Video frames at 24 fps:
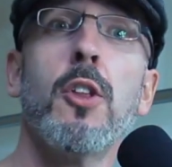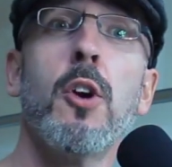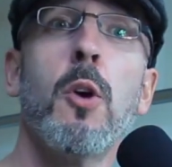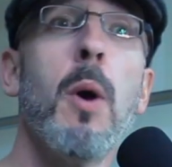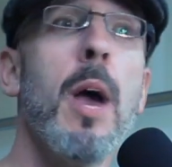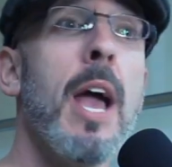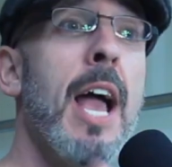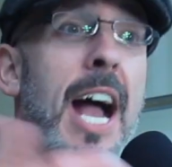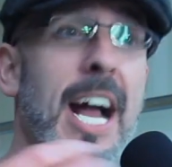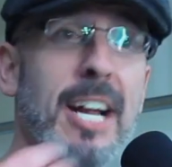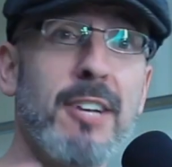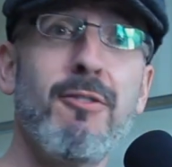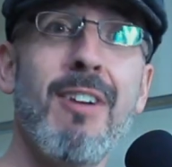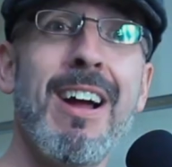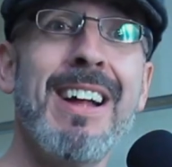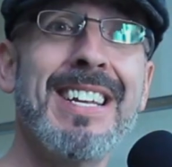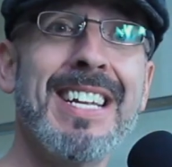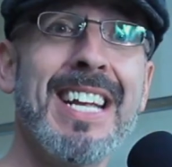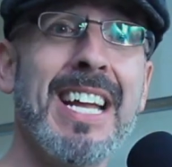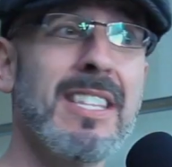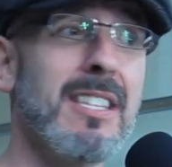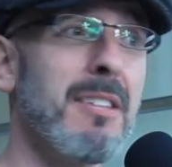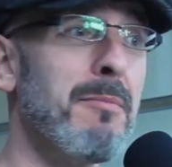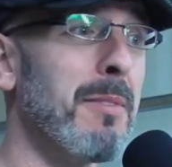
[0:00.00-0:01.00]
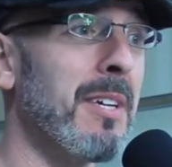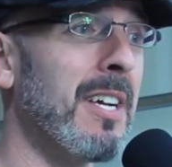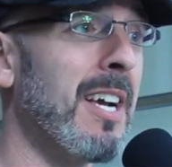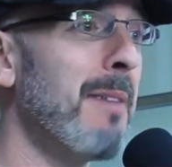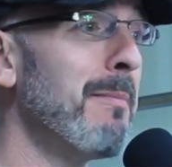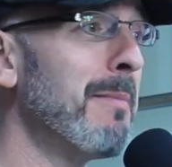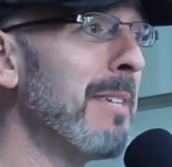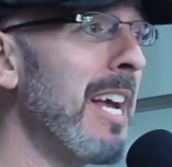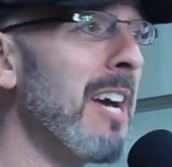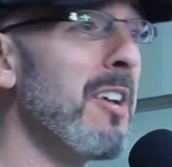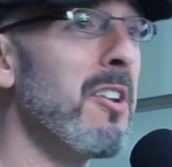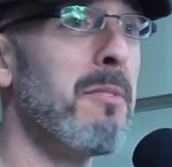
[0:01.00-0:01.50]
Although I tried to get them to
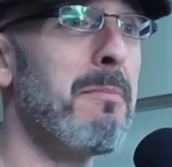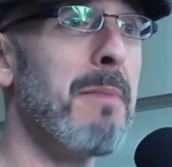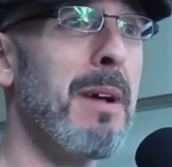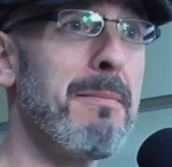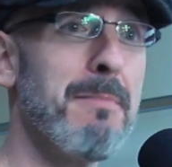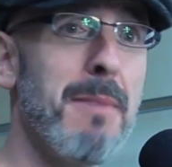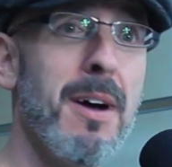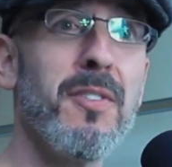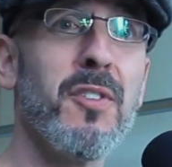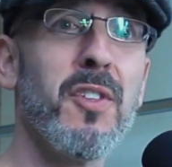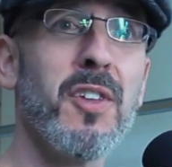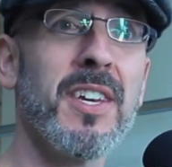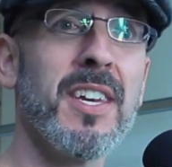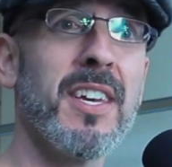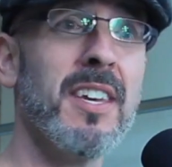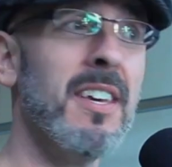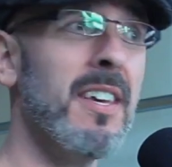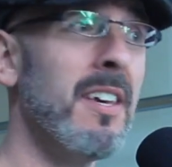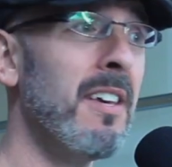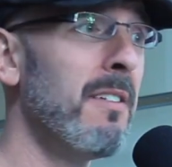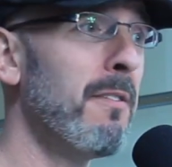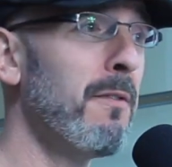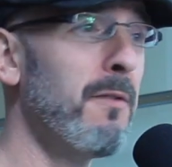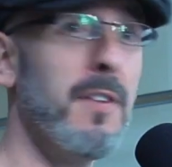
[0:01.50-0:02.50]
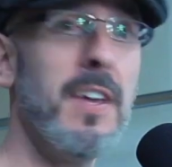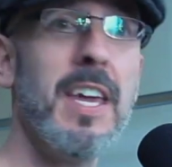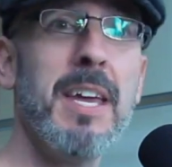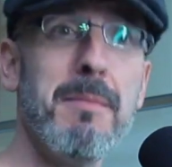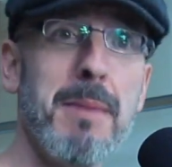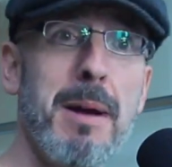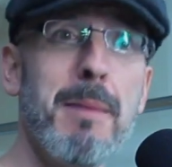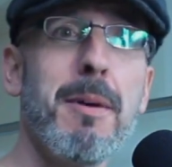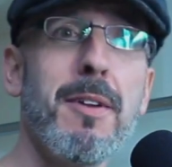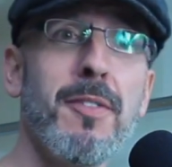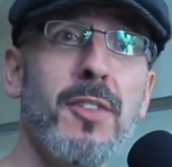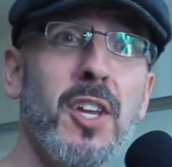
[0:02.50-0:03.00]
come down on my monthly
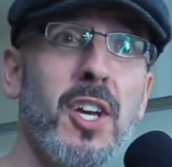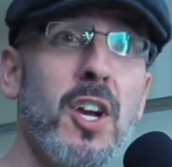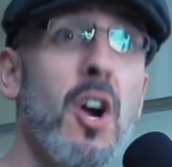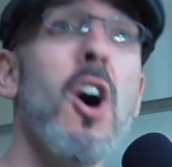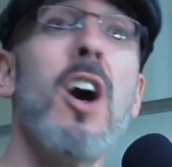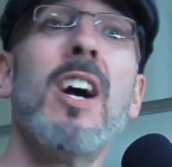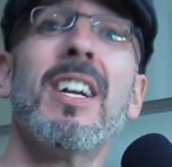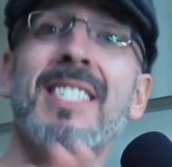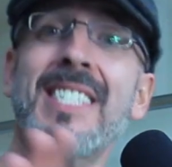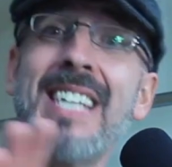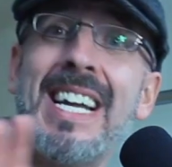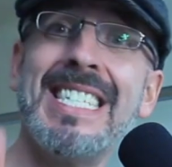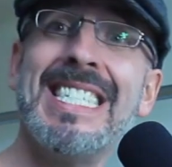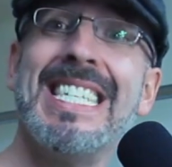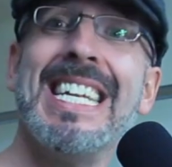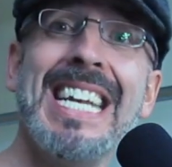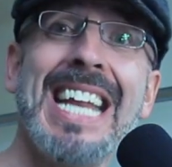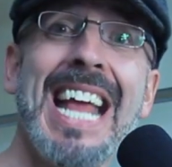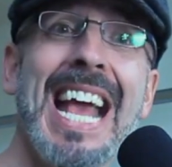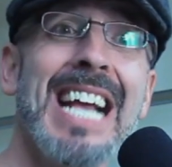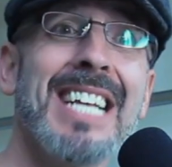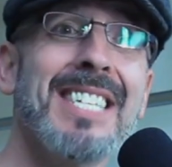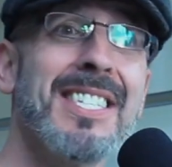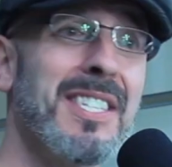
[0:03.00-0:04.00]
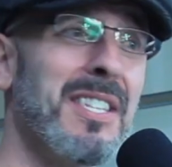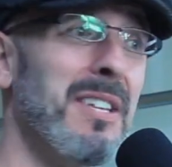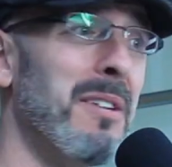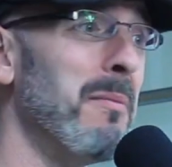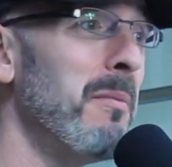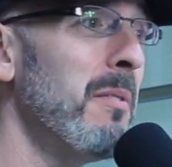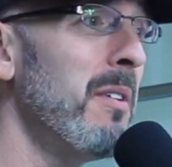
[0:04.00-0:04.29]
fee, my monthly cost. I did ask